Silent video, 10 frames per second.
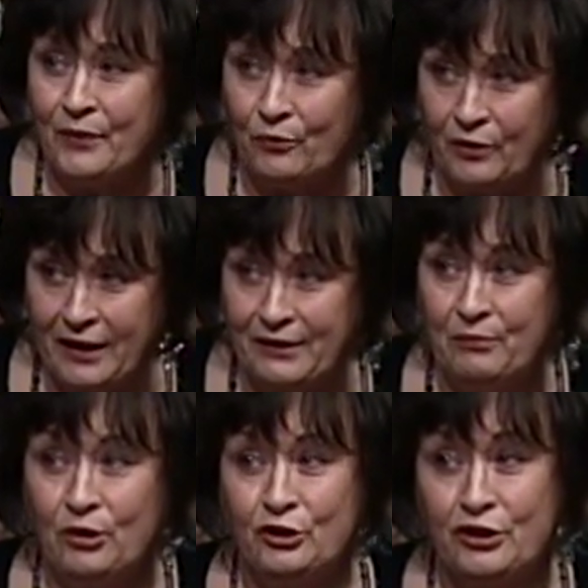We're like the
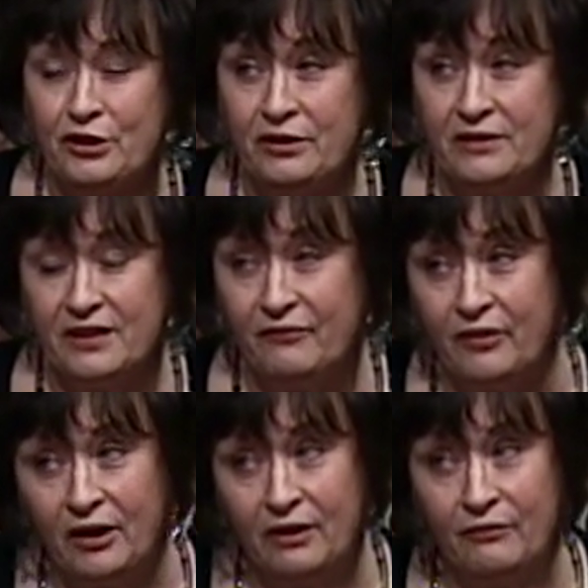multitudes that
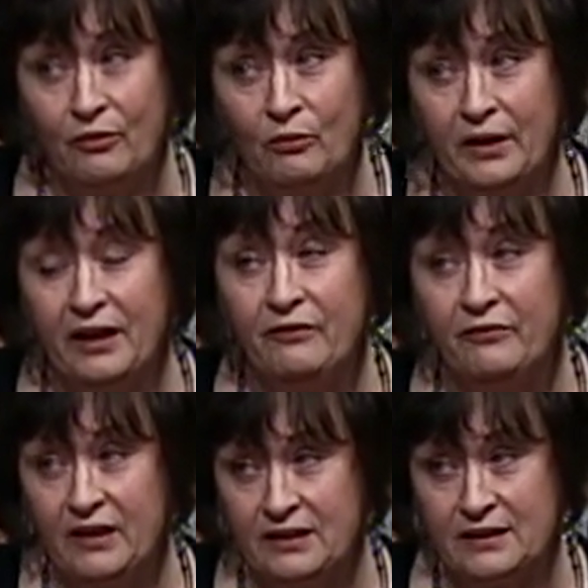follow for what He
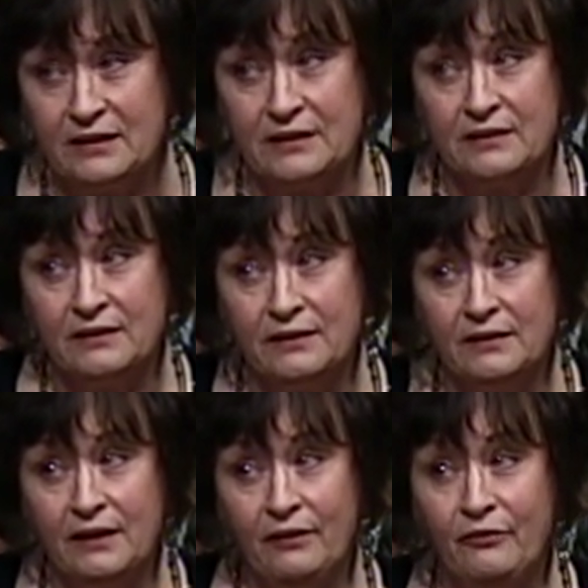feeds us
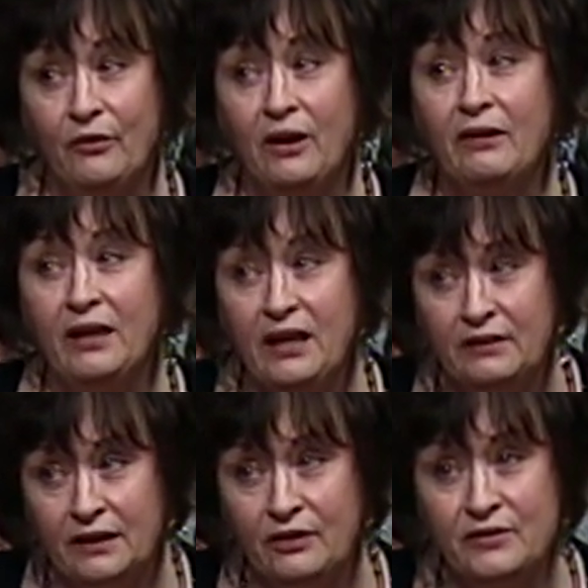and oh, for wow. our
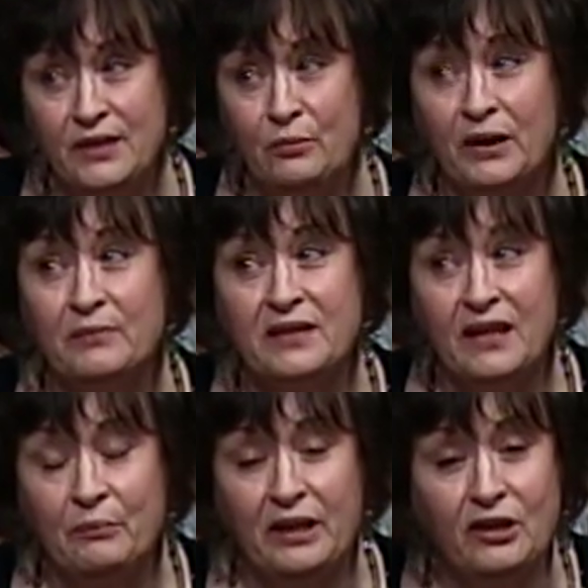healing. You see what I'm
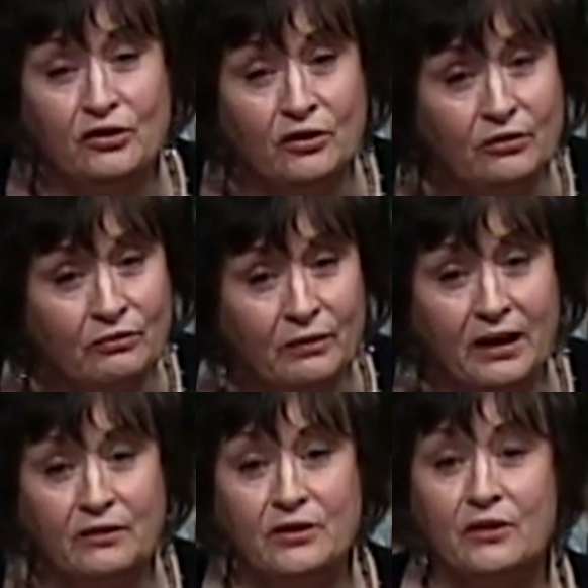saying? But He turned
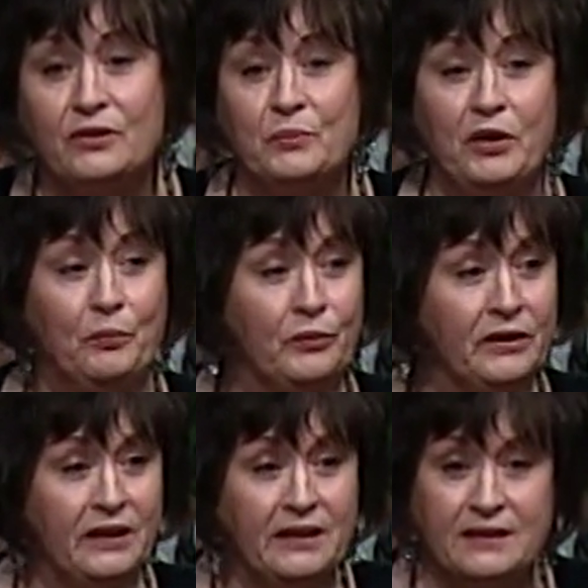around to those people
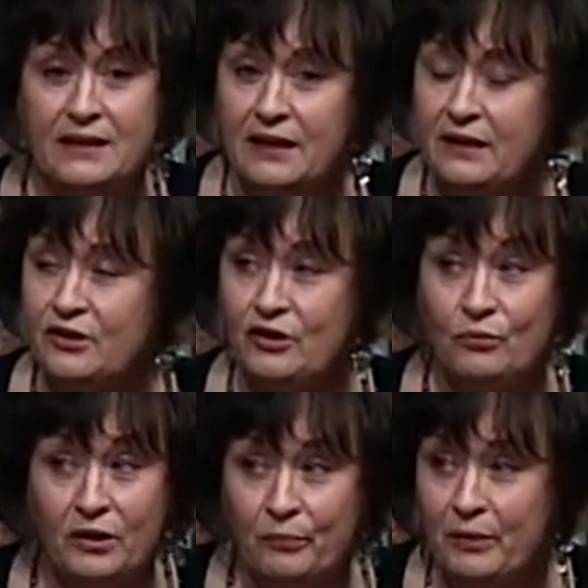and He said, Do you
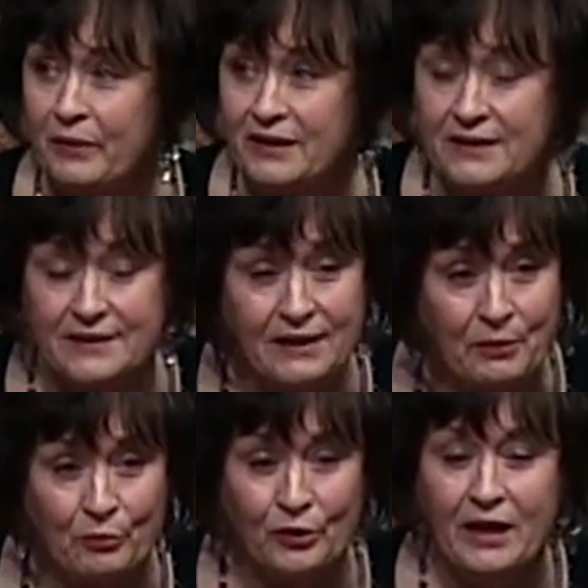want to be my
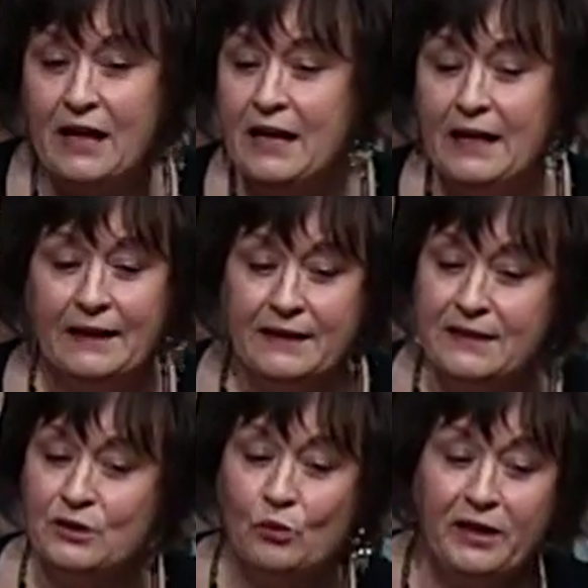disciple? And this
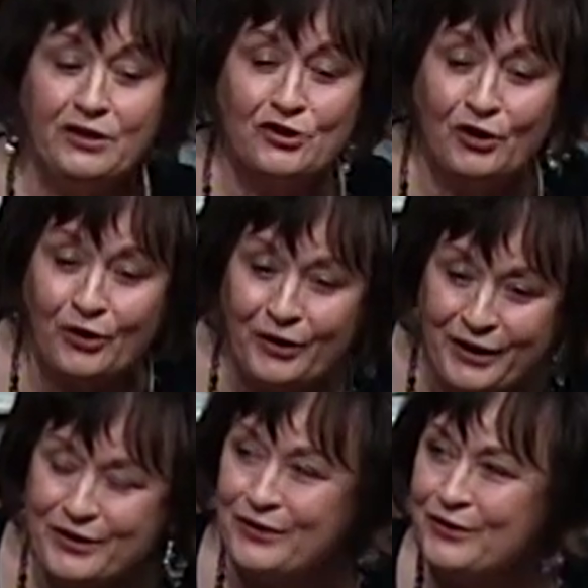is what He's
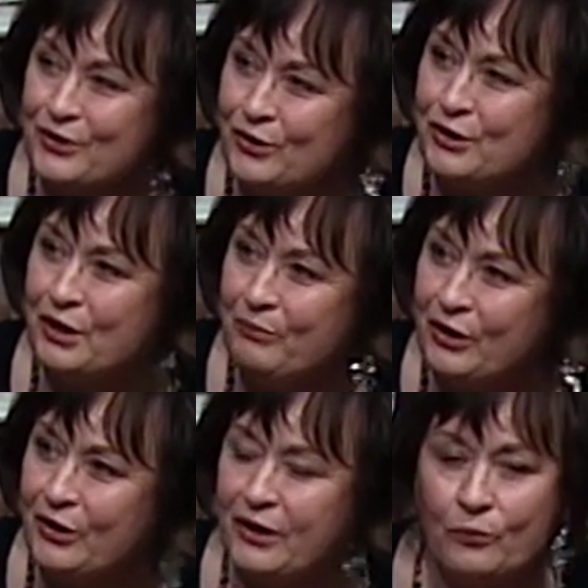turning to the church in
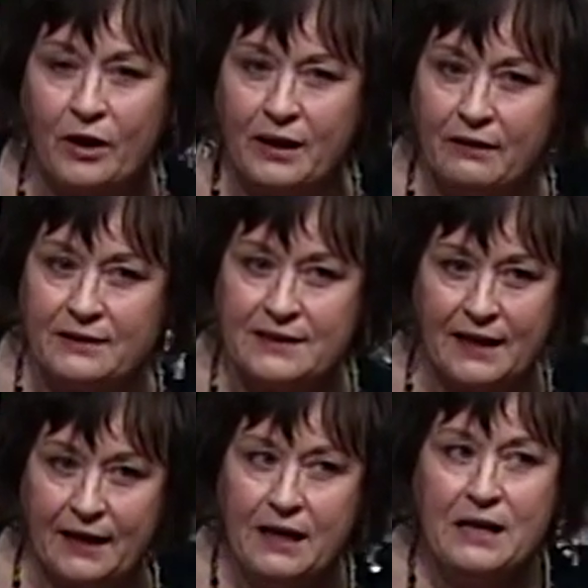America right now and
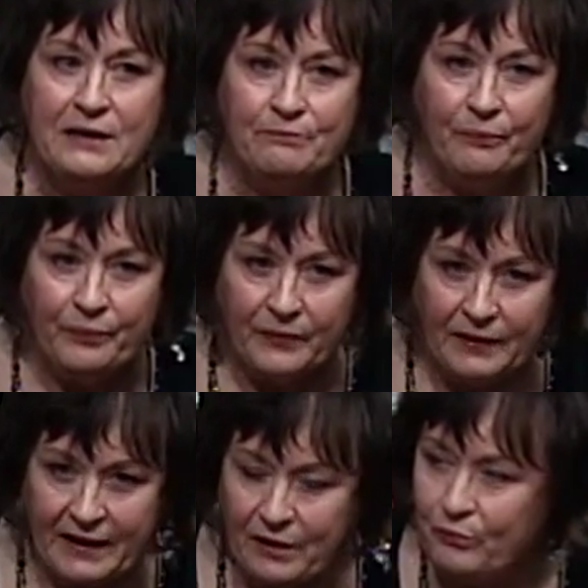saying,
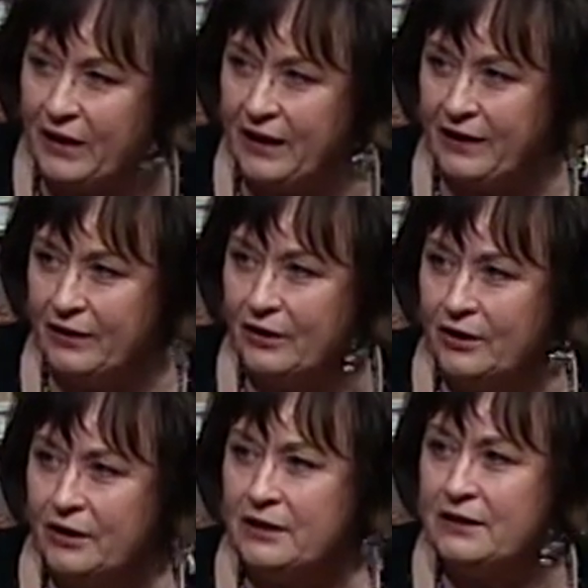Let me
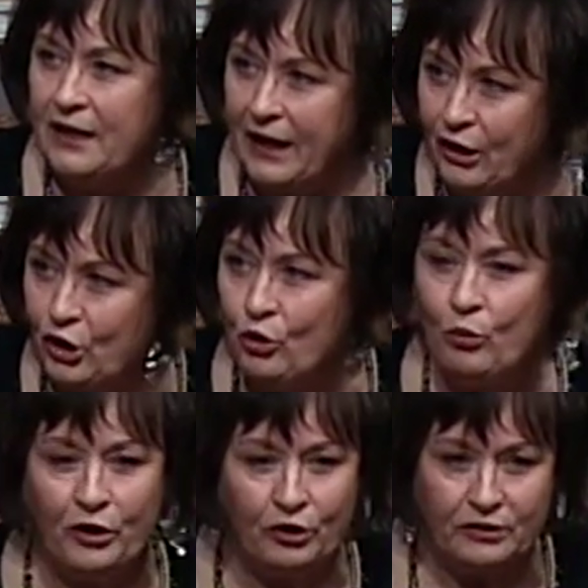take you where you're